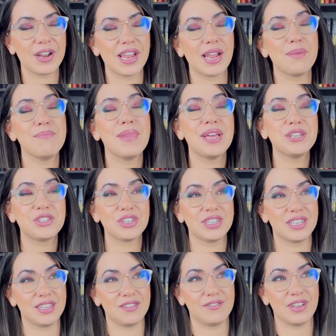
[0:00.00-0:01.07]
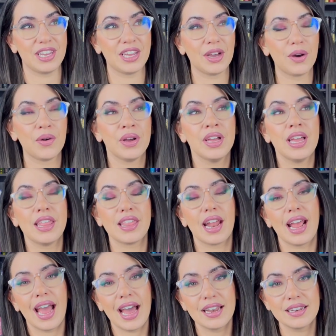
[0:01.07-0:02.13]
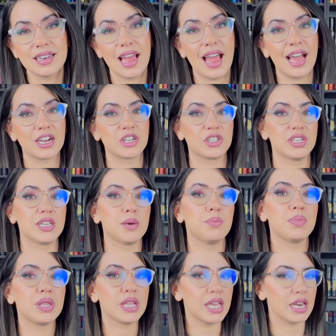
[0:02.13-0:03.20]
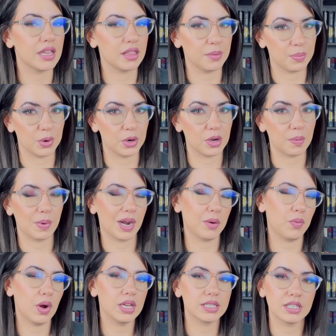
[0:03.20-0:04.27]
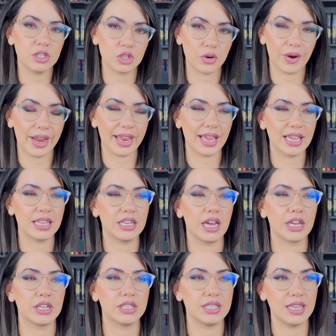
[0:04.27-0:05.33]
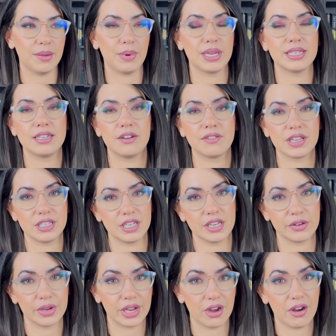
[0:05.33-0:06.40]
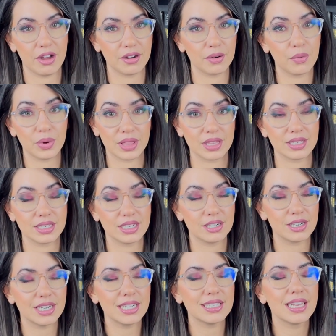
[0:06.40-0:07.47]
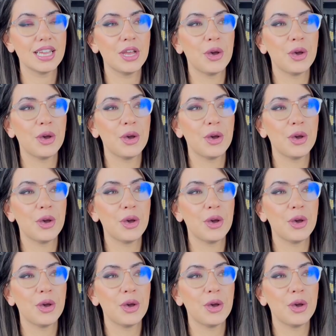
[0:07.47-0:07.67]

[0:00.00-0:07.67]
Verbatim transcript: And I mentioned in the video that I hadn't actually completed the book, but I was enjoying it and I could see myself continuing on with the series.